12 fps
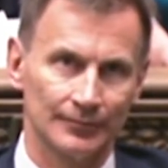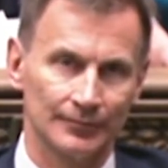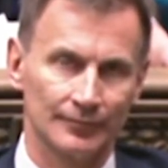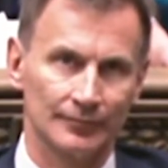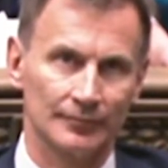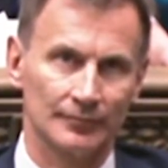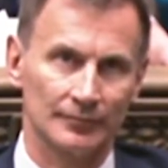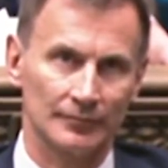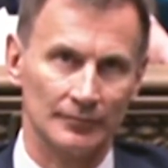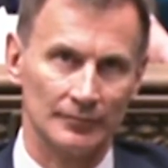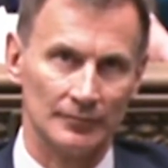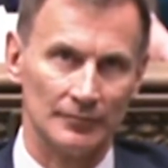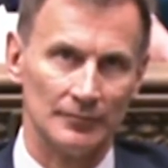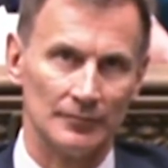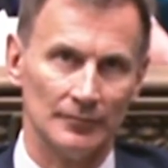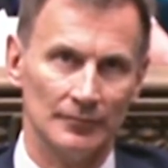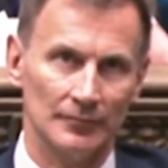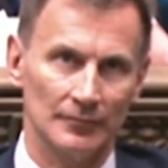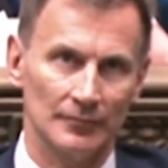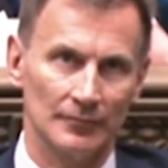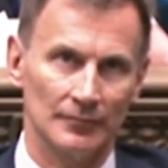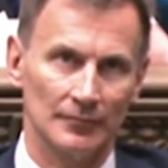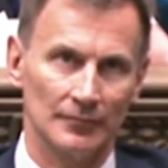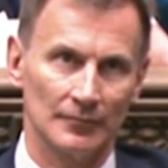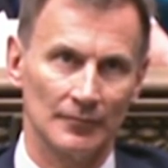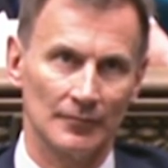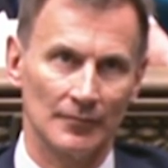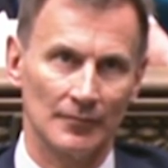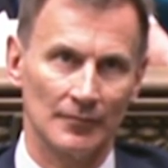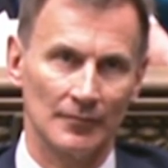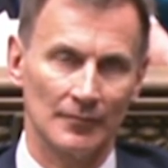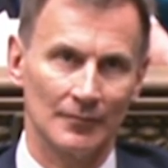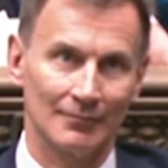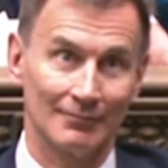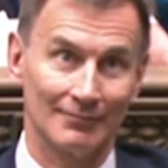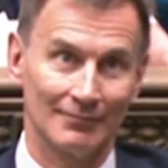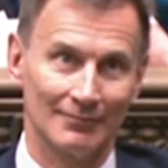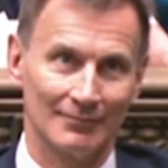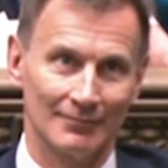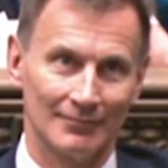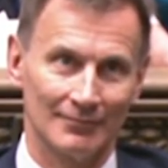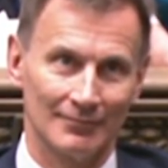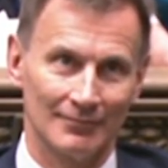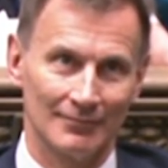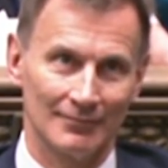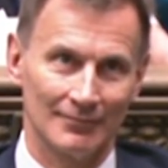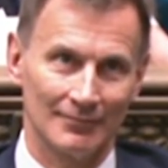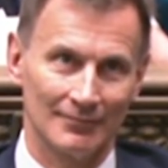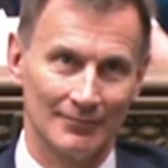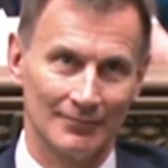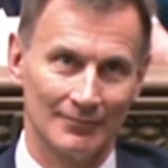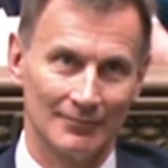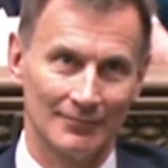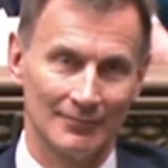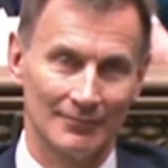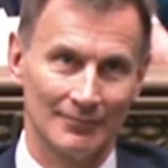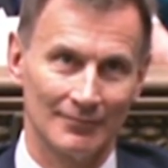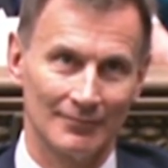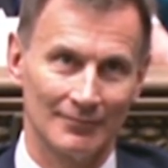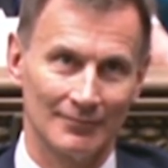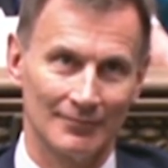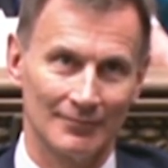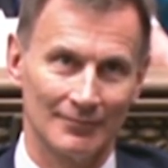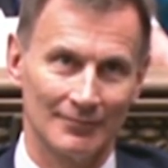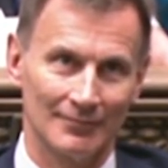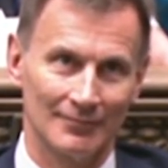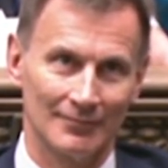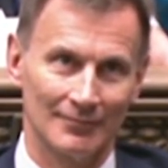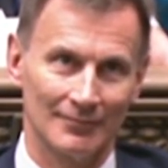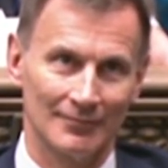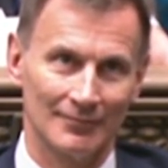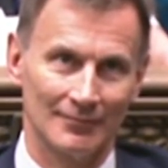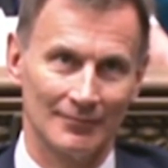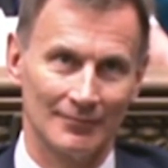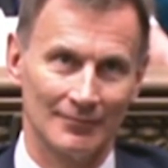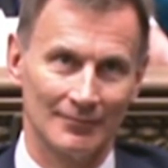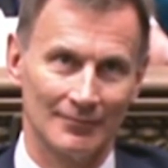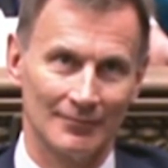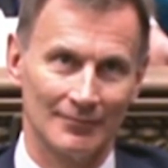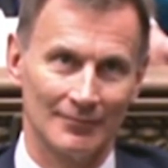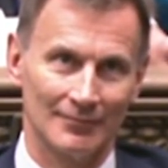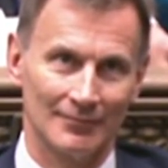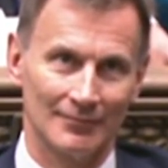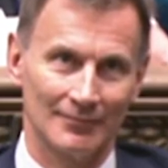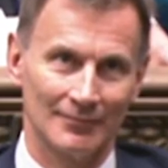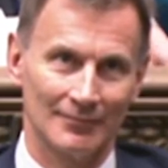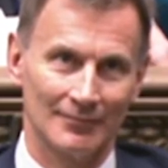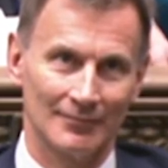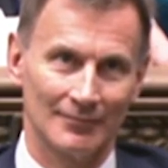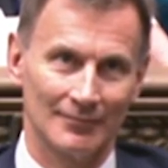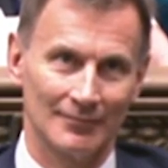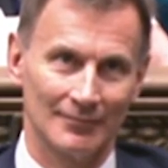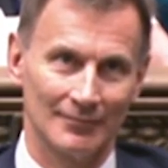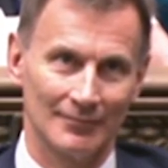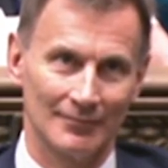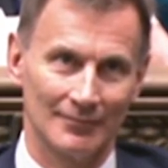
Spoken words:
This person isn't speaking.